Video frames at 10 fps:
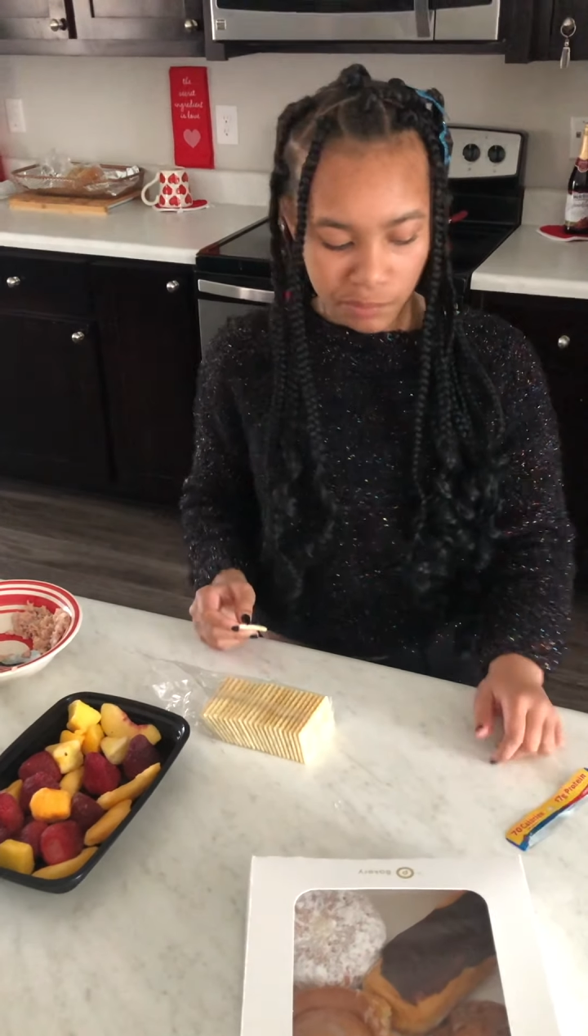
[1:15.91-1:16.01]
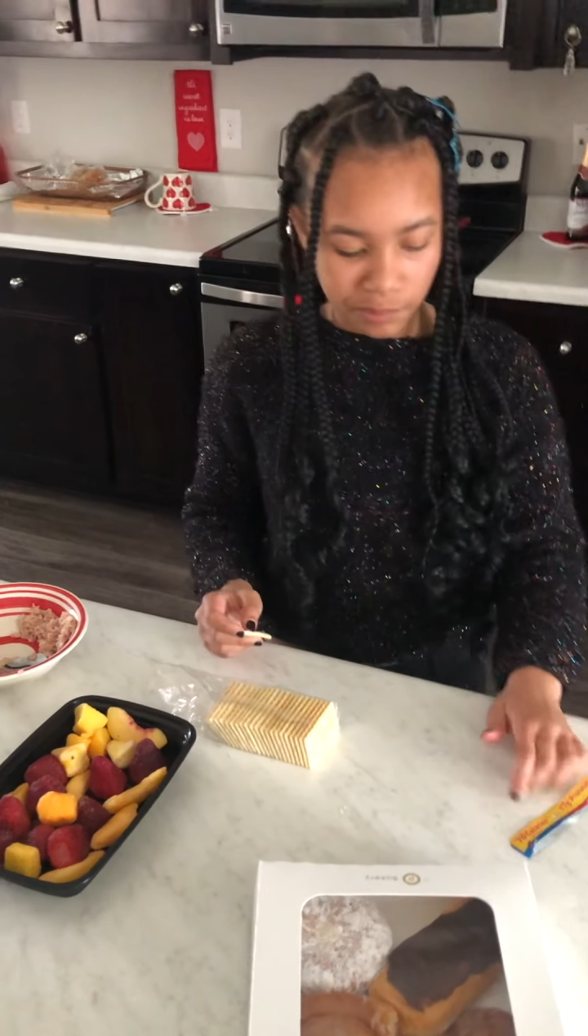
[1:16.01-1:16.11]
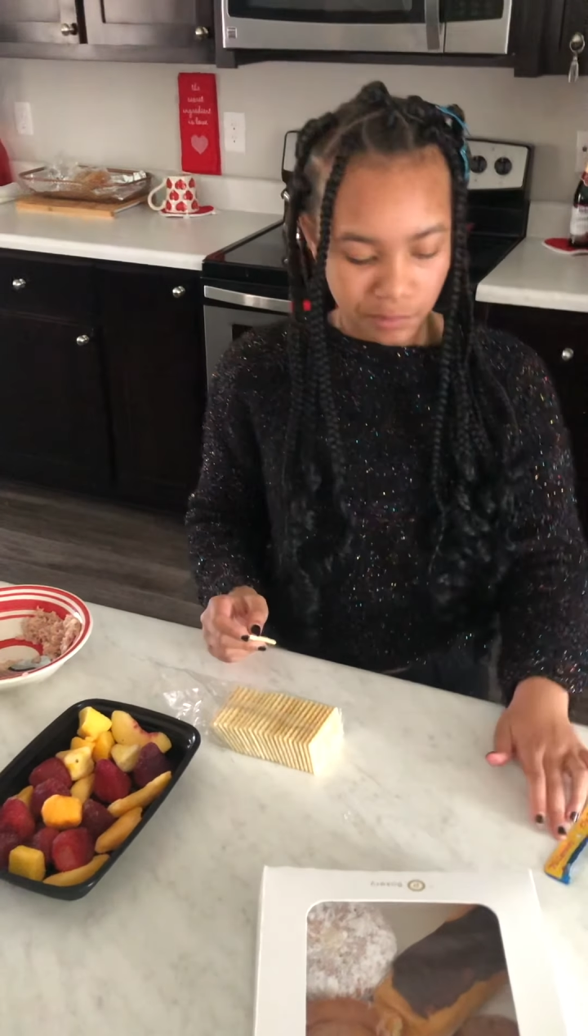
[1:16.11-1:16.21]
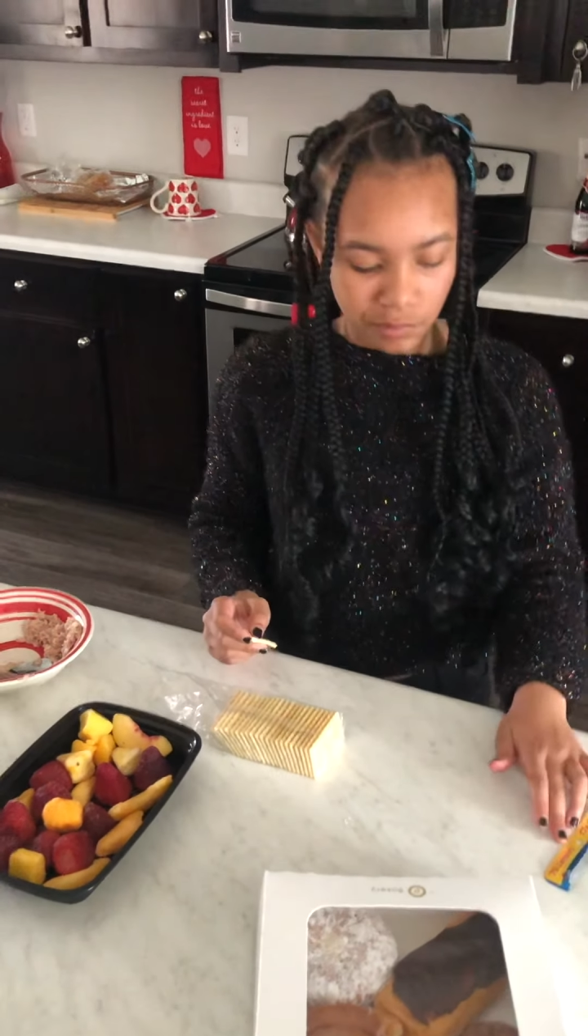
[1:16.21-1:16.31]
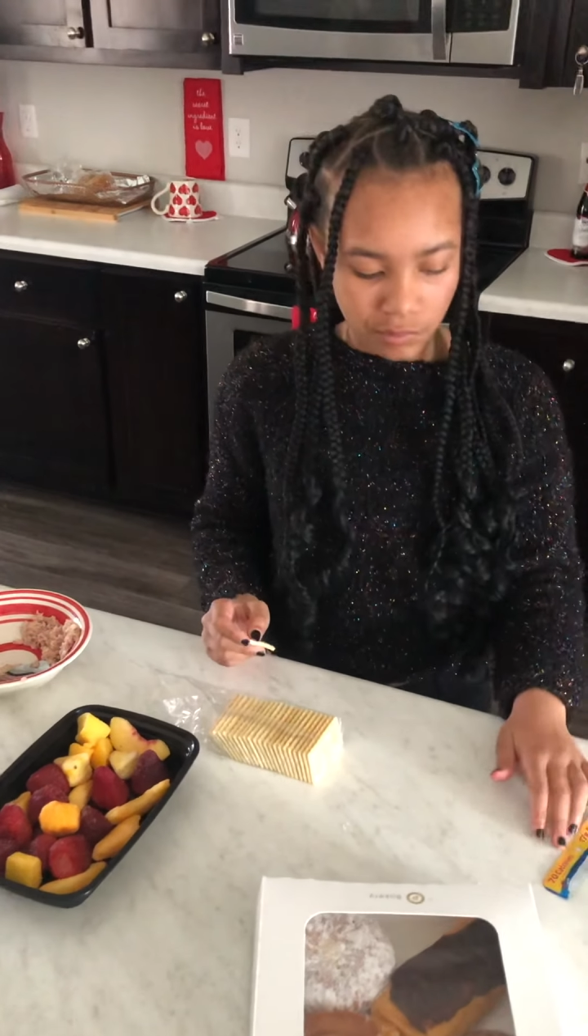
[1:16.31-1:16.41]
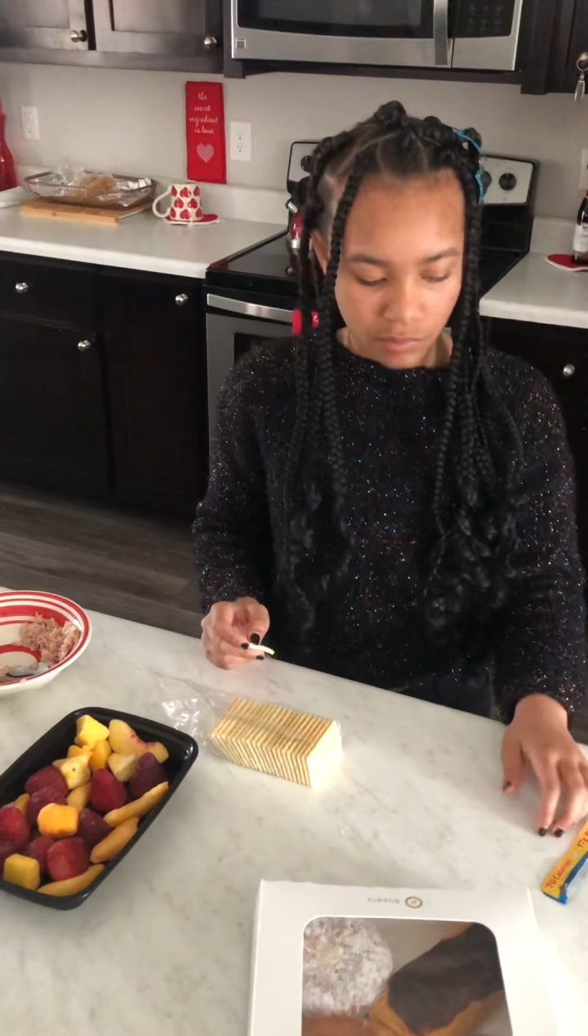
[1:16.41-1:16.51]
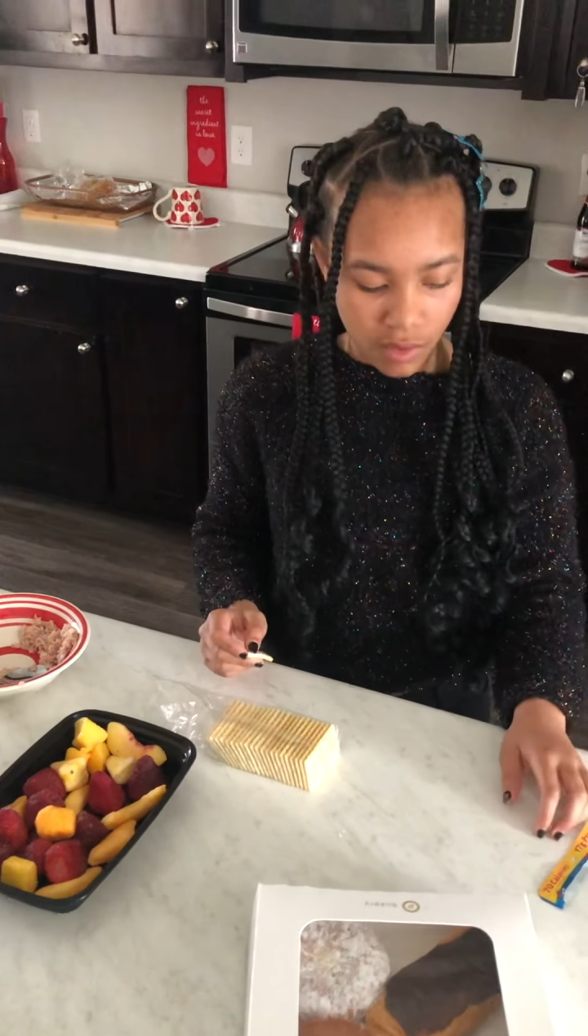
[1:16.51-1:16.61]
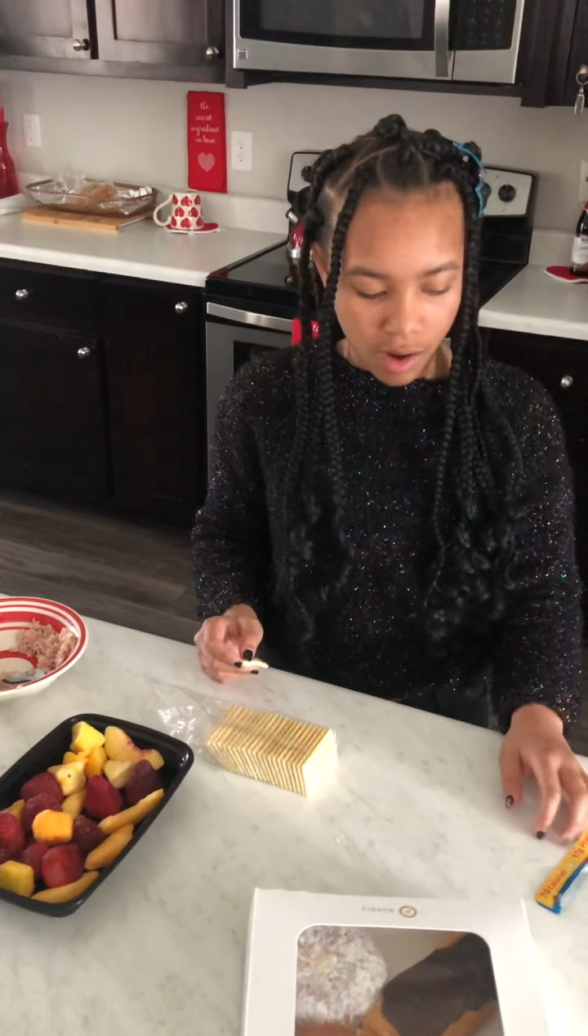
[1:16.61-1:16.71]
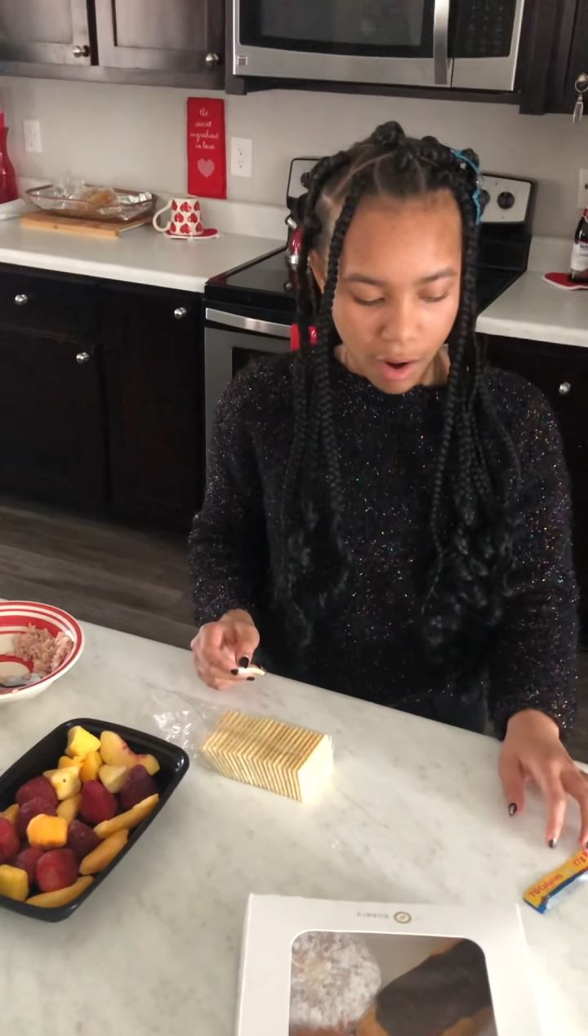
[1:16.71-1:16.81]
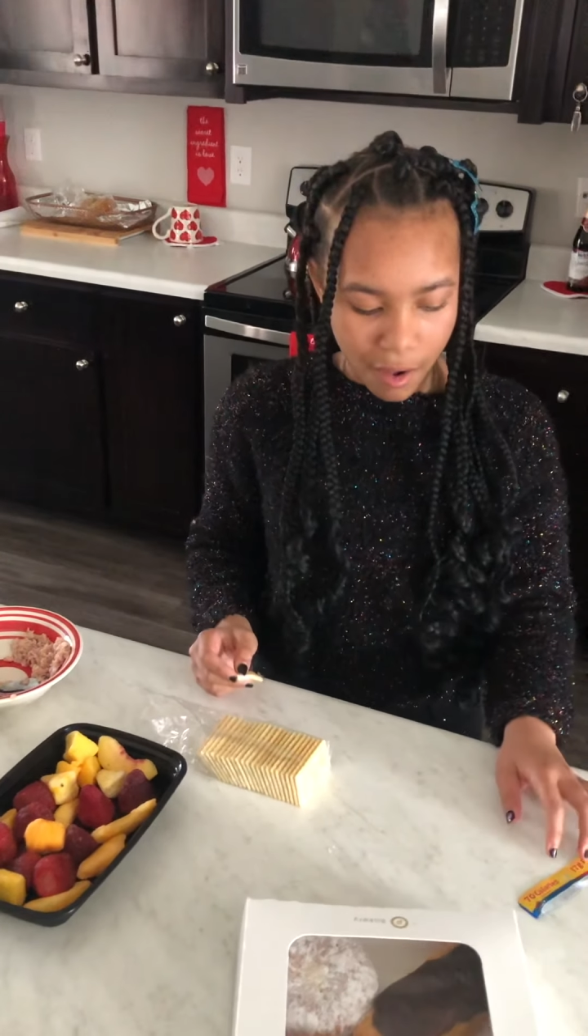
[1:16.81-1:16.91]
who
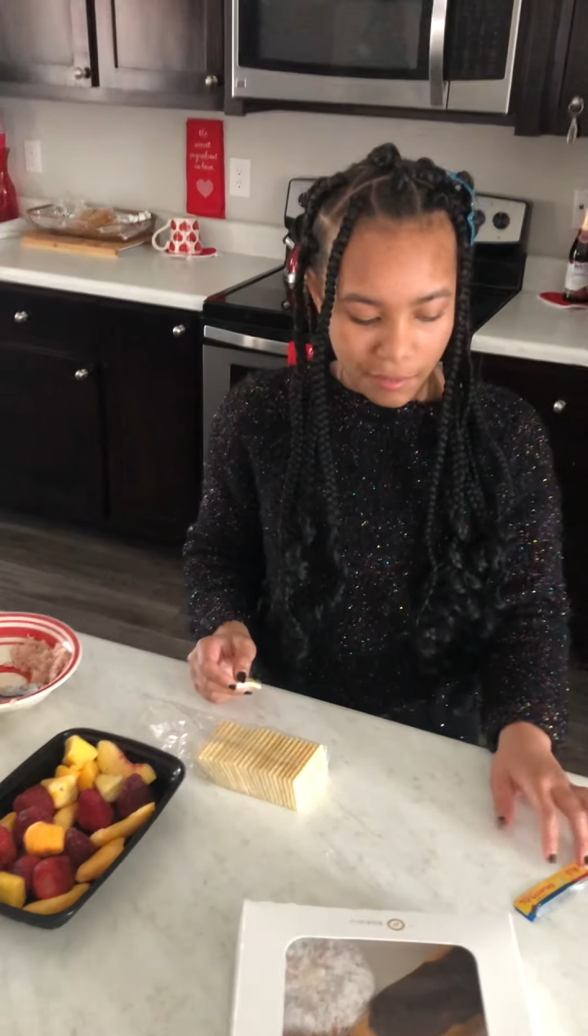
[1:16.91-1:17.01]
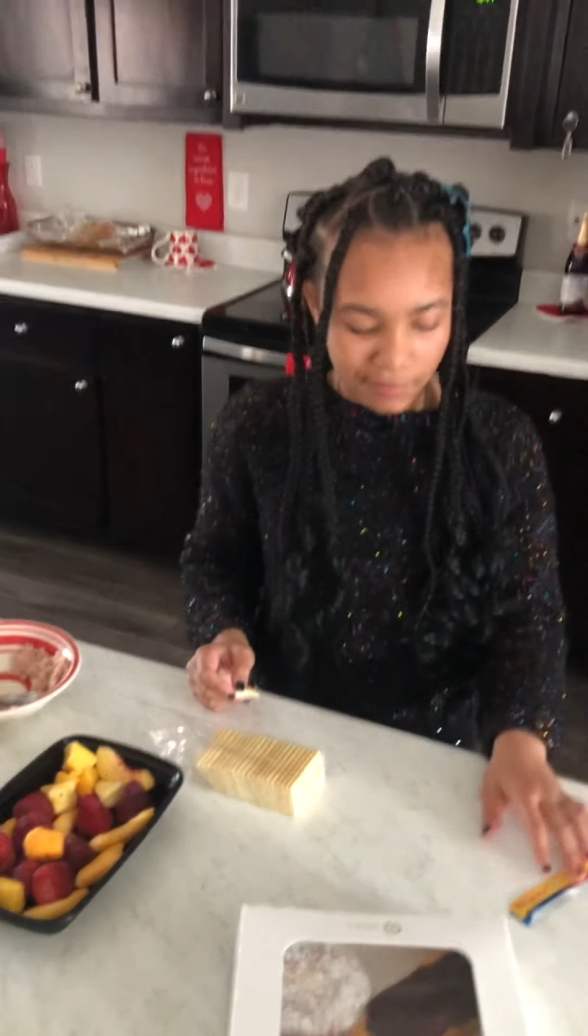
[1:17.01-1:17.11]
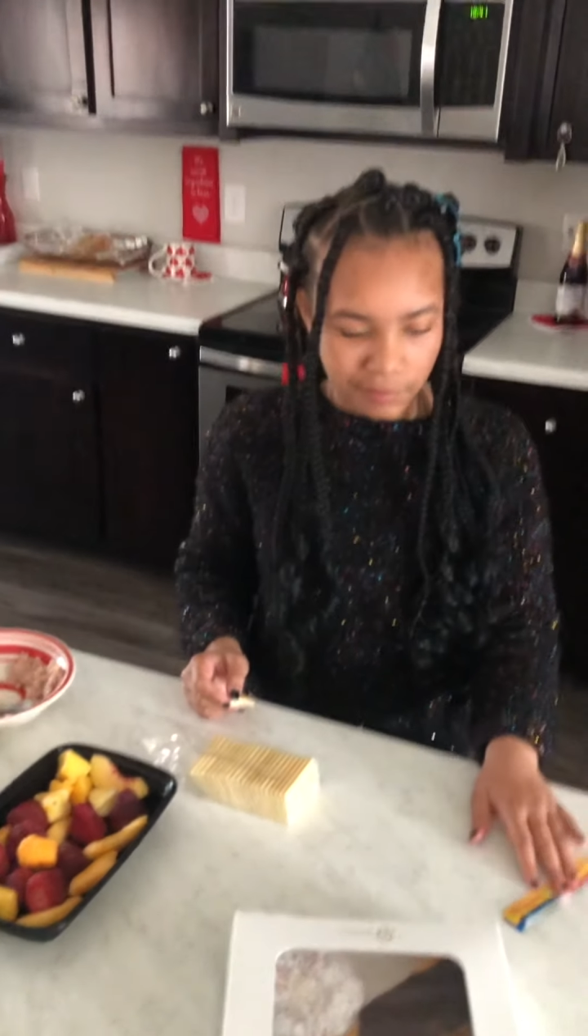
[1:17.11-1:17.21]
subscribe to